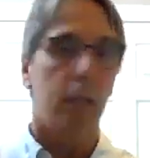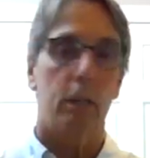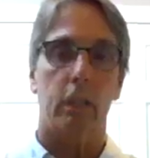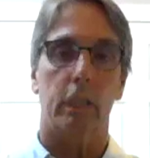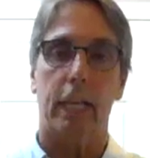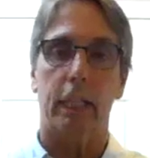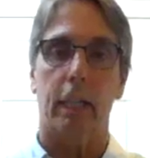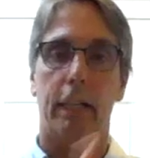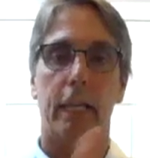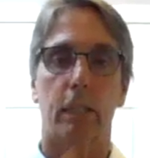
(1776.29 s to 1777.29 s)
So now
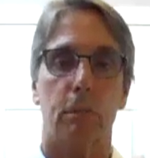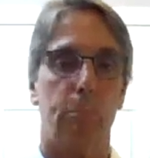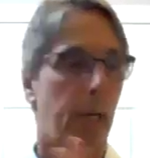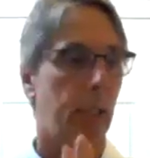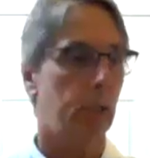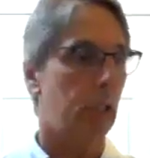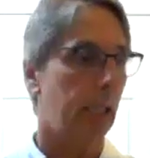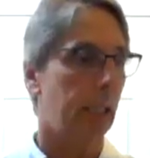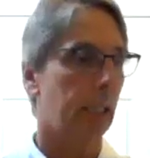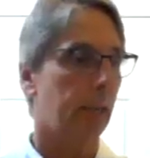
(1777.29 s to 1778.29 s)
the last bunch
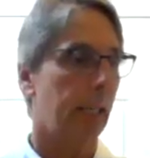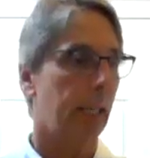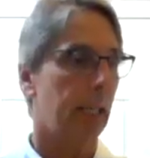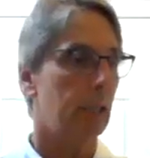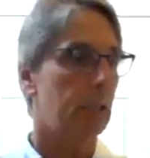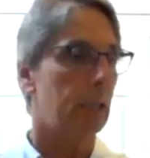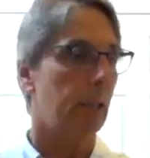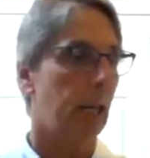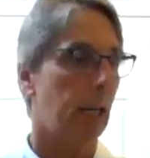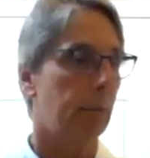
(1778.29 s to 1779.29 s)
here is,